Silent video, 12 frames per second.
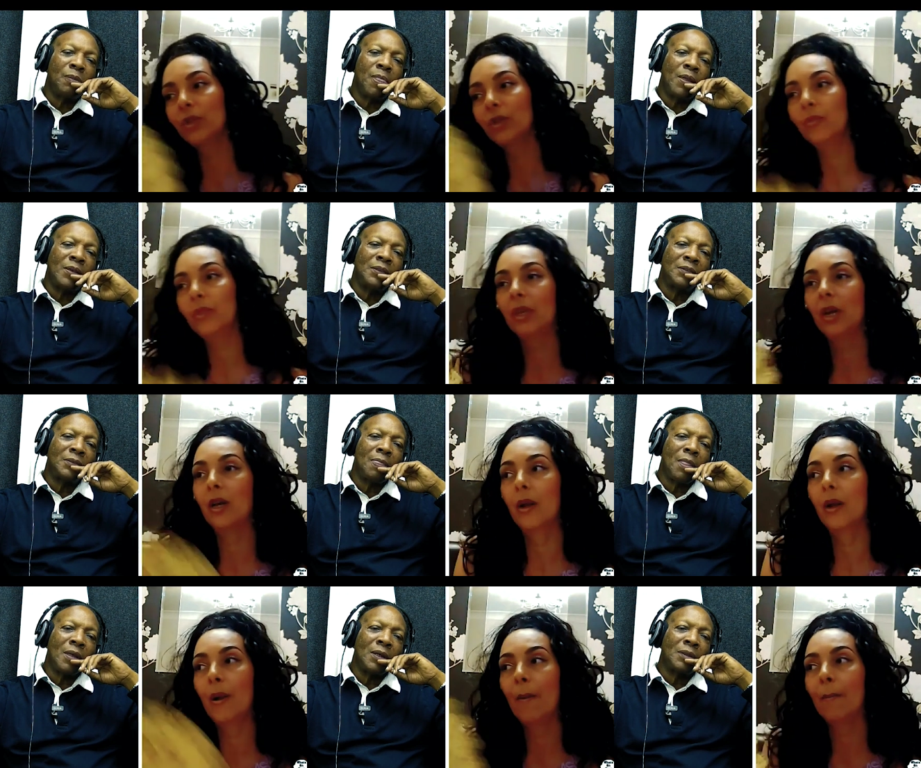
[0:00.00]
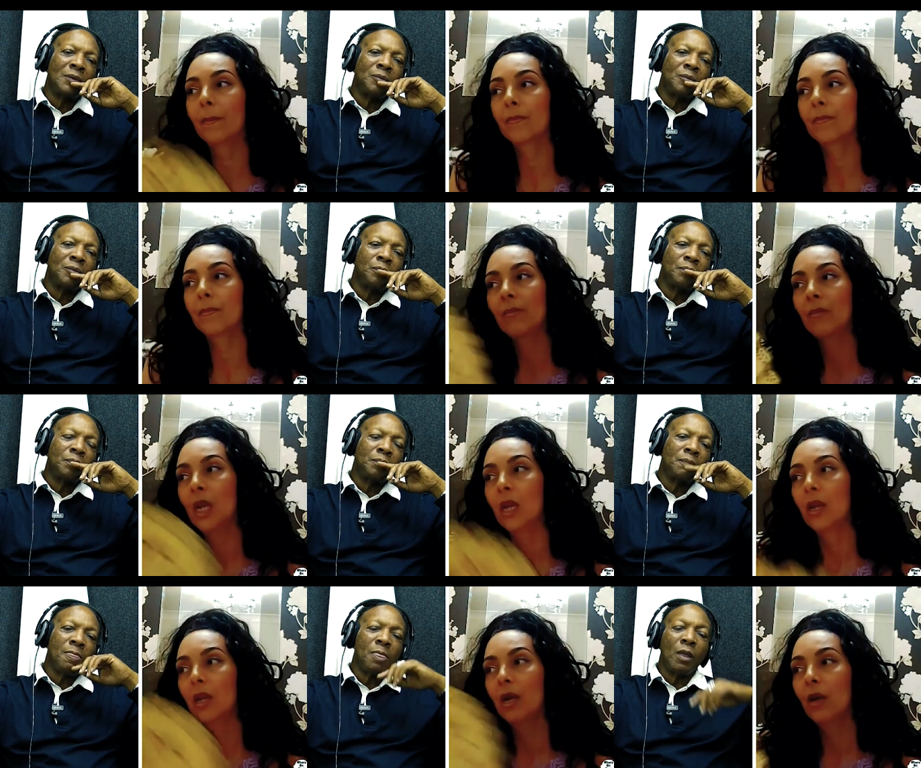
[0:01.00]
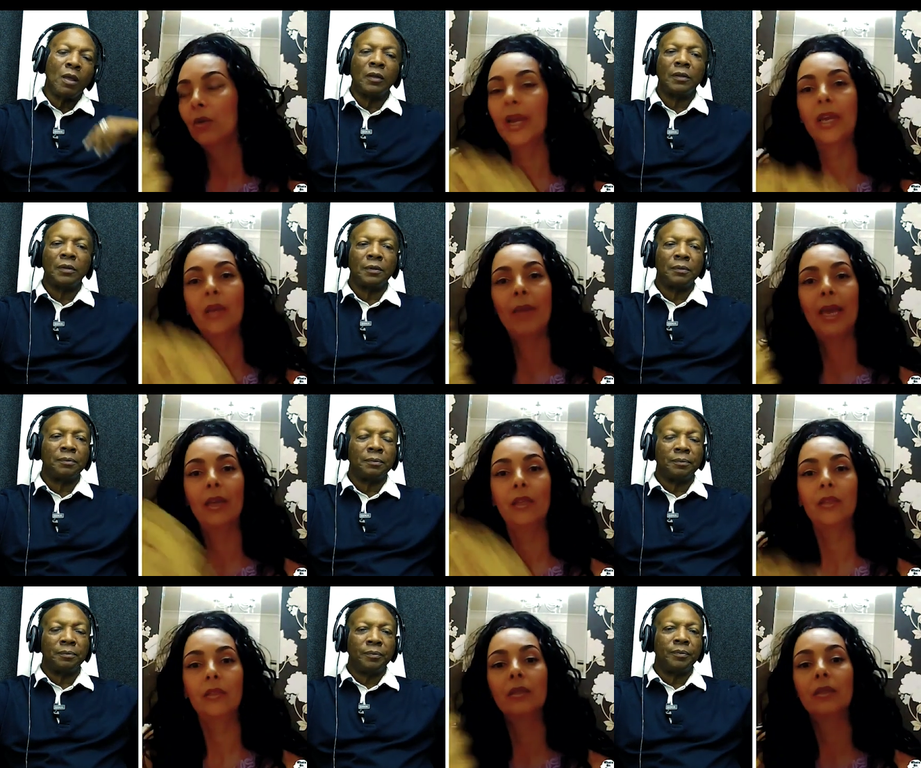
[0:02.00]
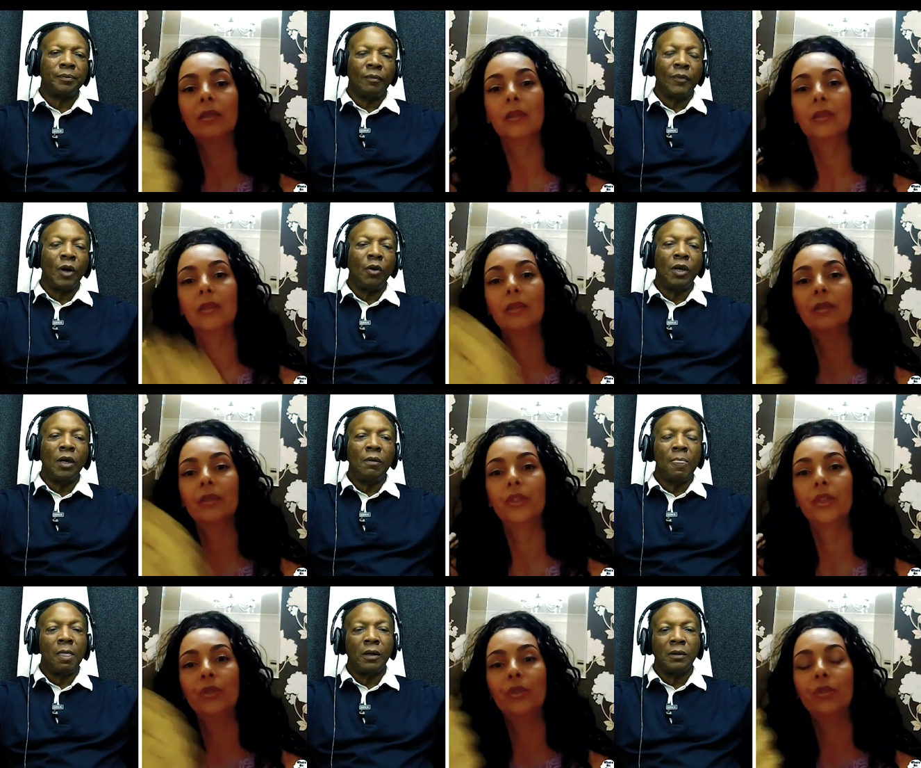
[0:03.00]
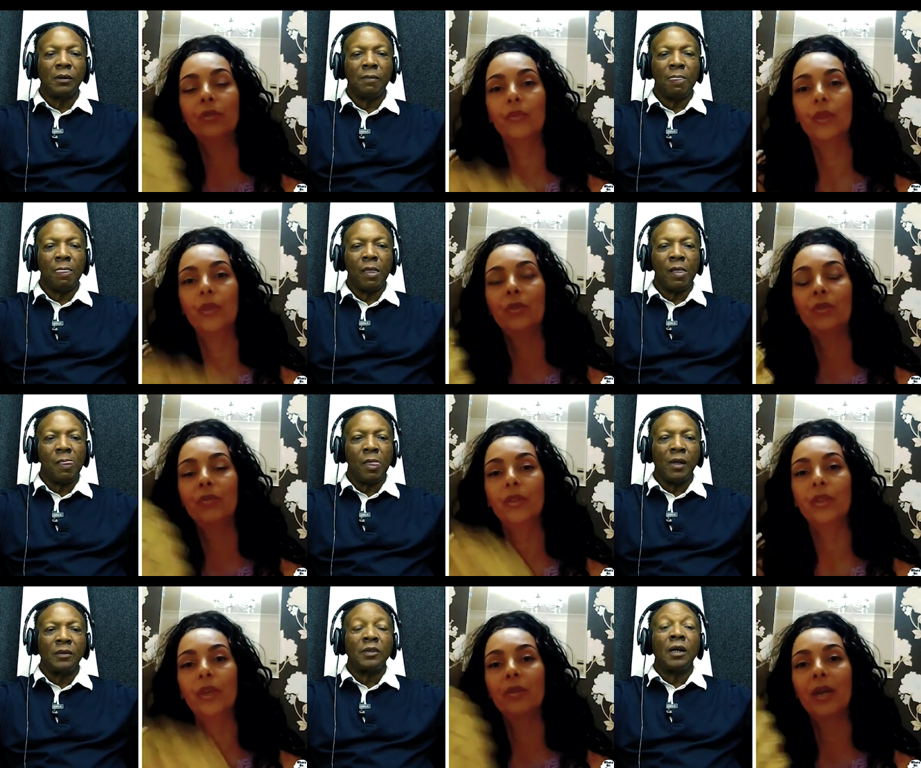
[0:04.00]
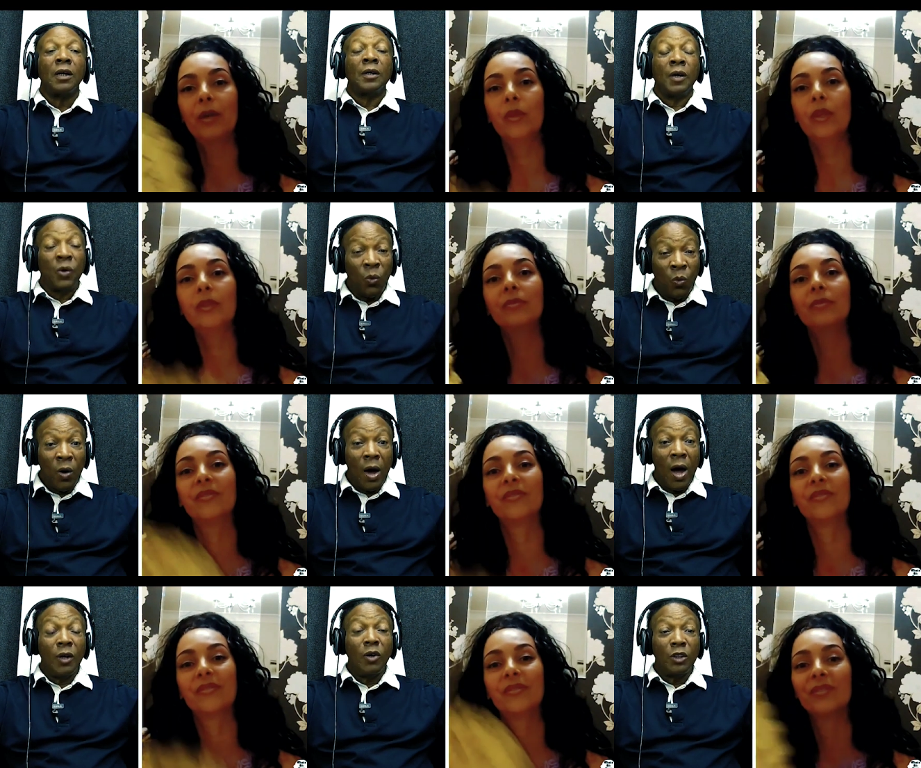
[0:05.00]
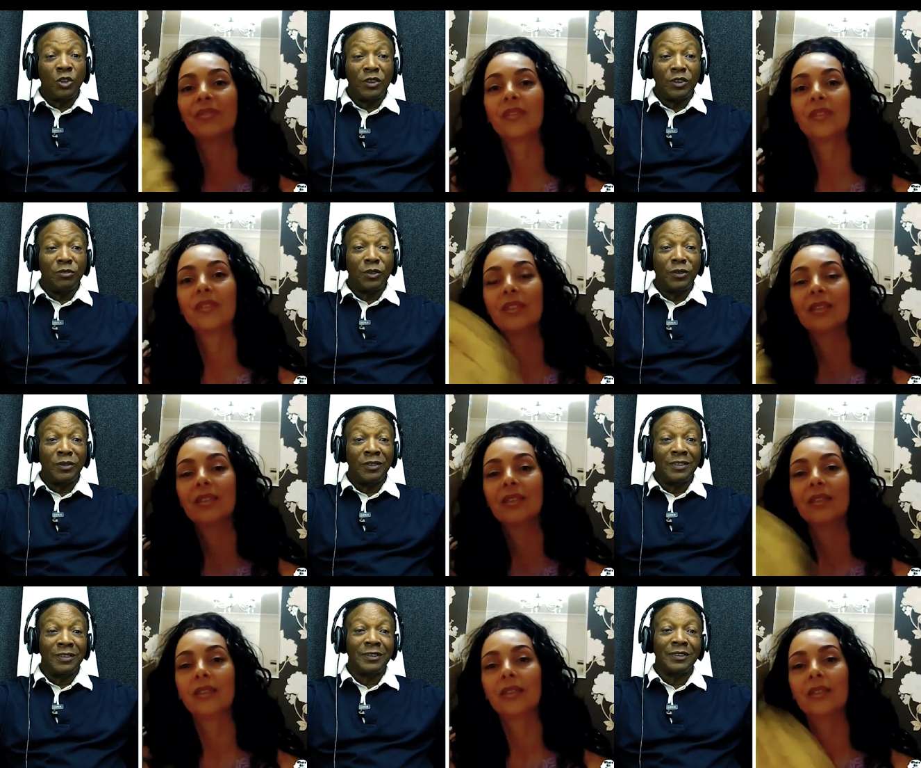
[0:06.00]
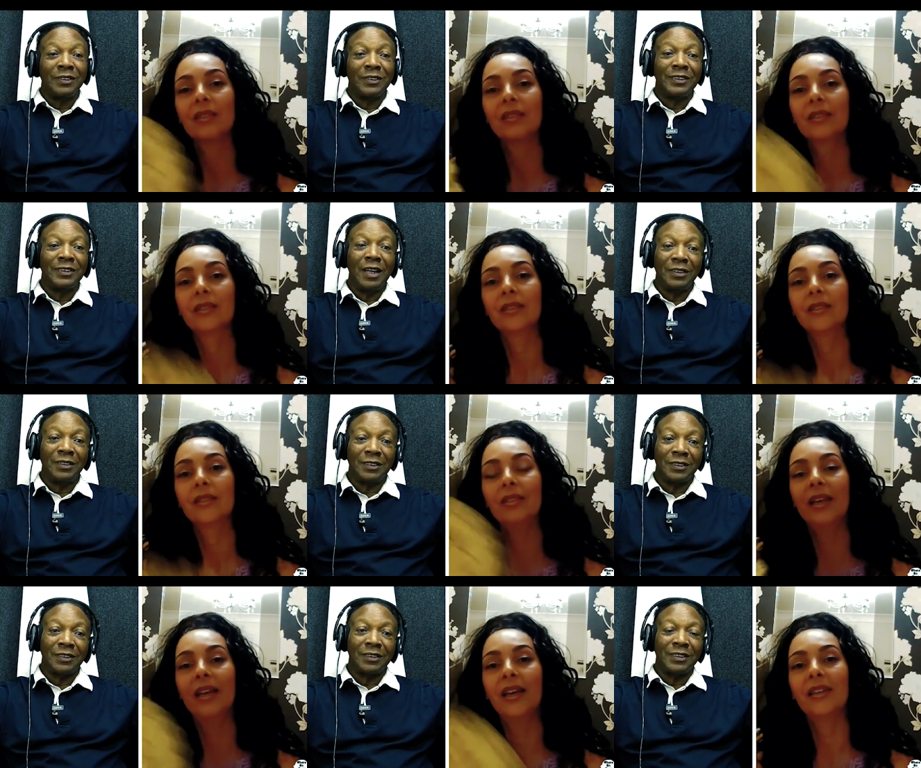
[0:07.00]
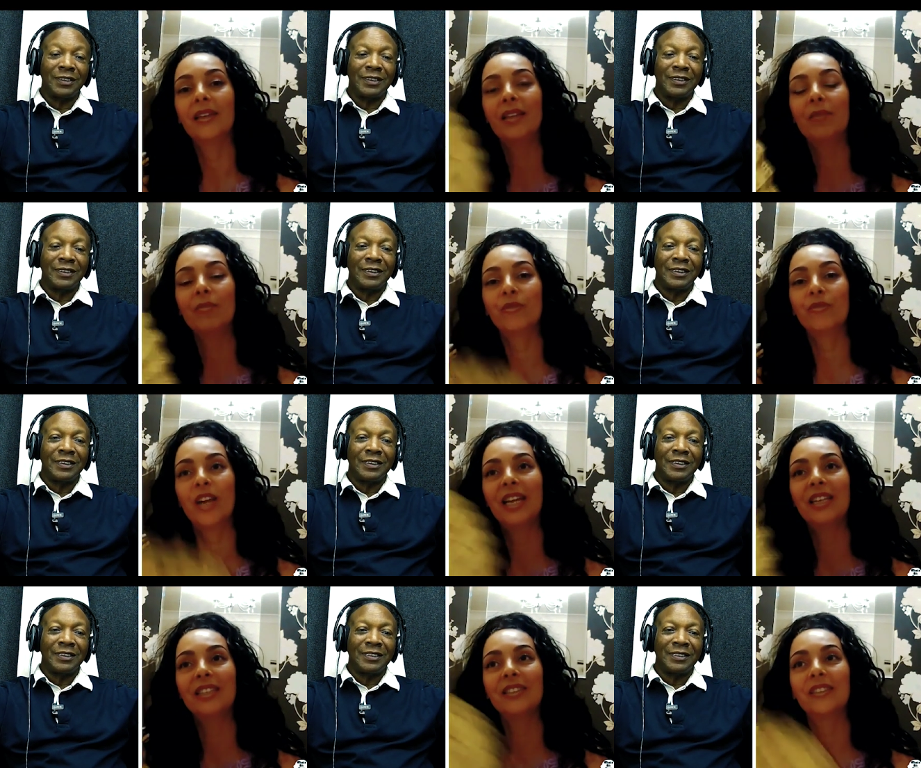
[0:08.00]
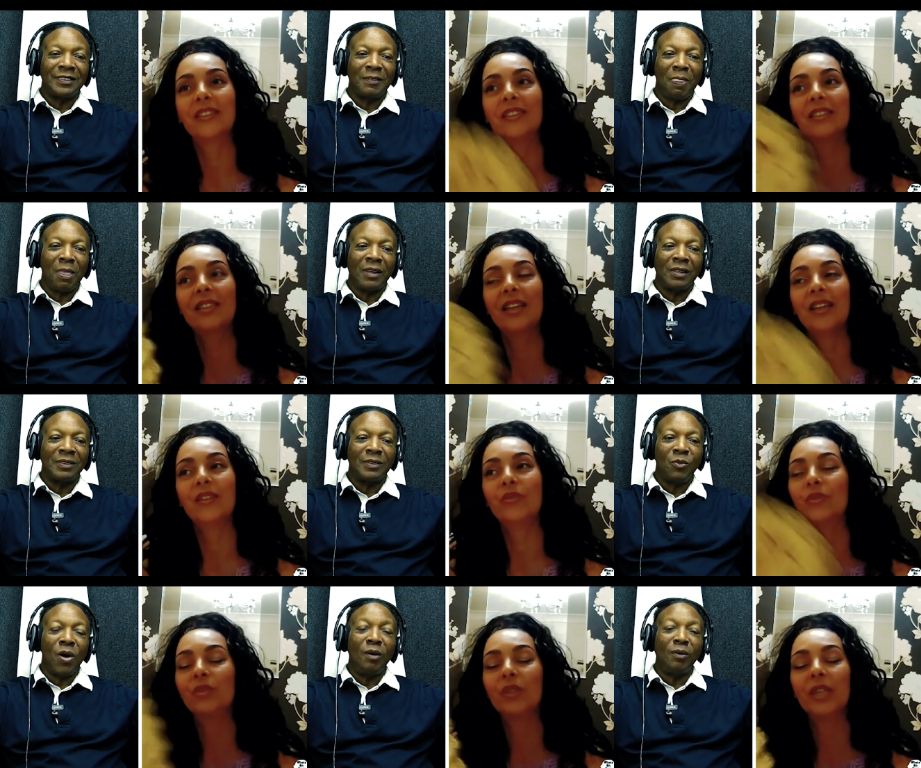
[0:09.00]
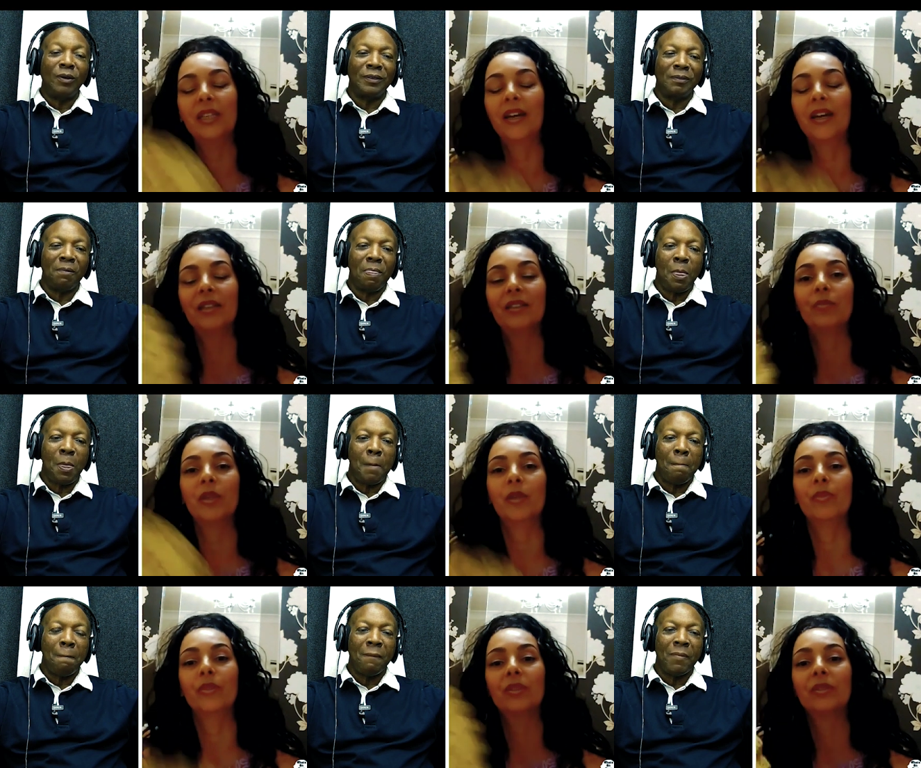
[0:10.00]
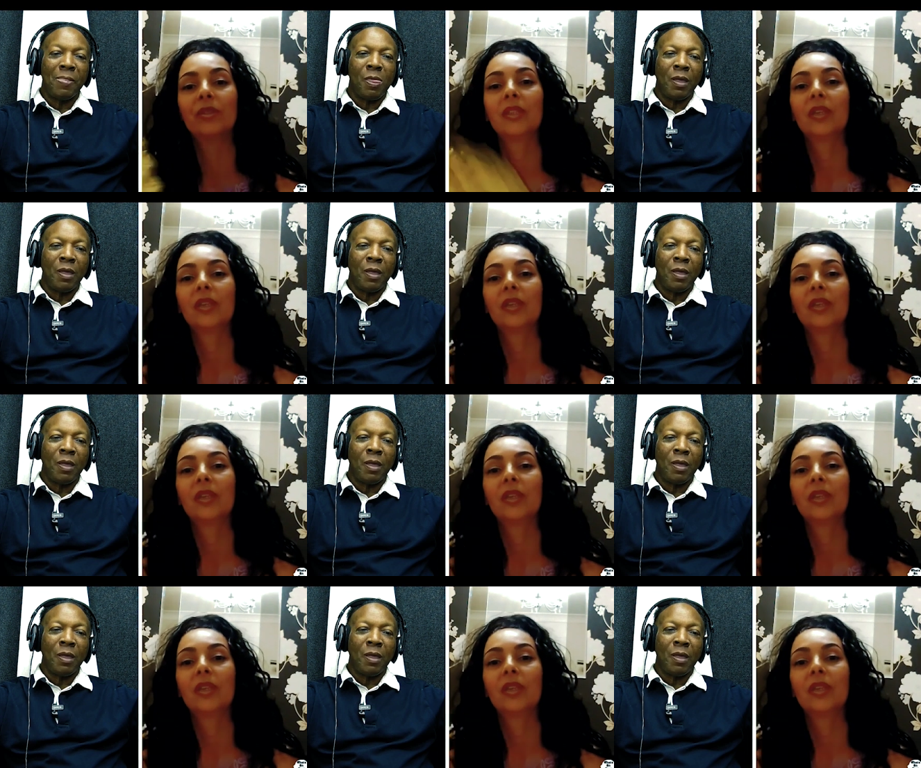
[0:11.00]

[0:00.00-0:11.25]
Speaker 1: touring with um, a reggae band, uh, okay. The Chosen Few. You know that one?
Speaker 2: I know The Chosen Few. Yes.
Speaker 1: Yeah, they're my friends. They wow. really nice people.